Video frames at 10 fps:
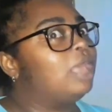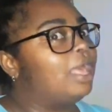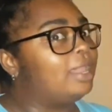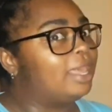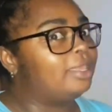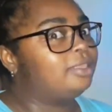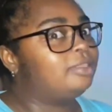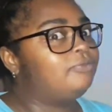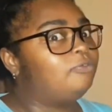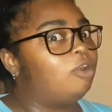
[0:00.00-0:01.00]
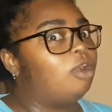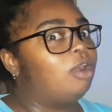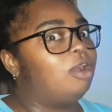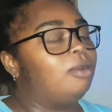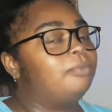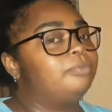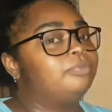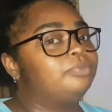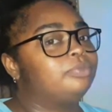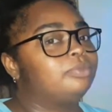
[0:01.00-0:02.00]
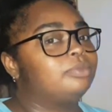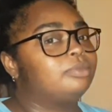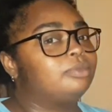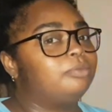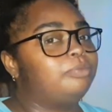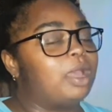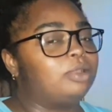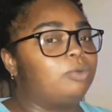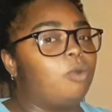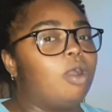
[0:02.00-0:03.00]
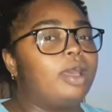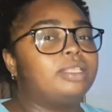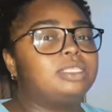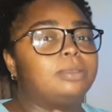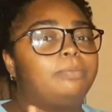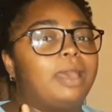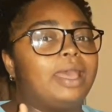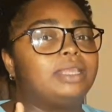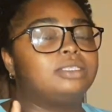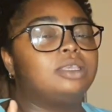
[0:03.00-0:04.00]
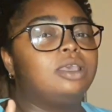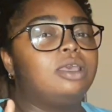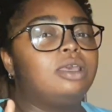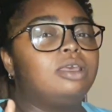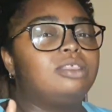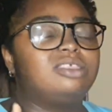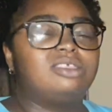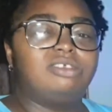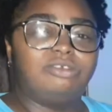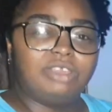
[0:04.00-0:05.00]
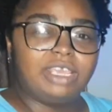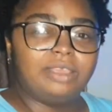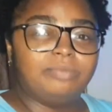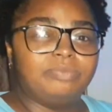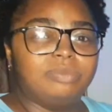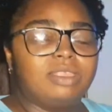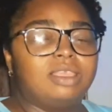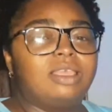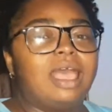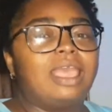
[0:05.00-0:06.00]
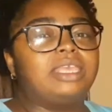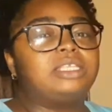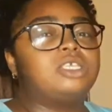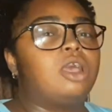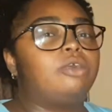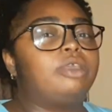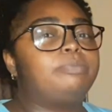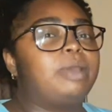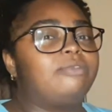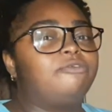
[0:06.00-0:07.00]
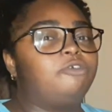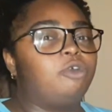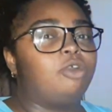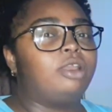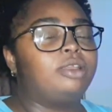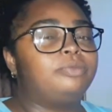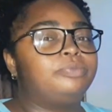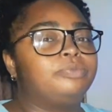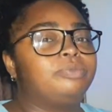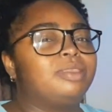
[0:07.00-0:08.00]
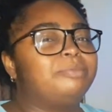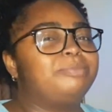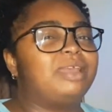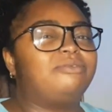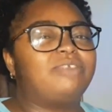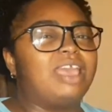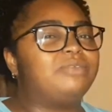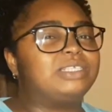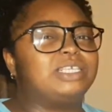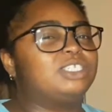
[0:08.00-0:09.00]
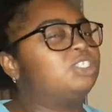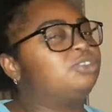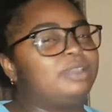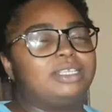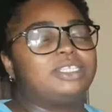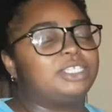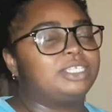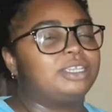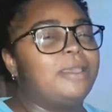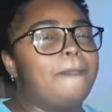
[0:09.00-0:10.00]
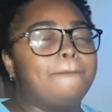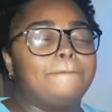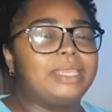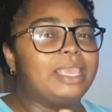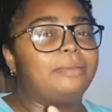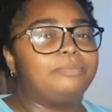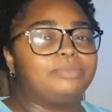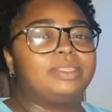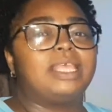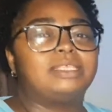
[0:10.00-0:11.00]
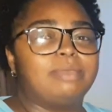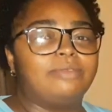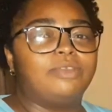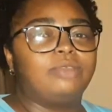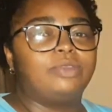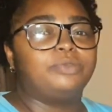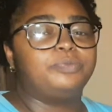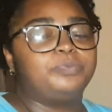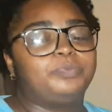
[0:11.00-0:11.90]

like from part one to part three. I can tolerate part four. Part five is a stretch. But yeah, that's my favorite.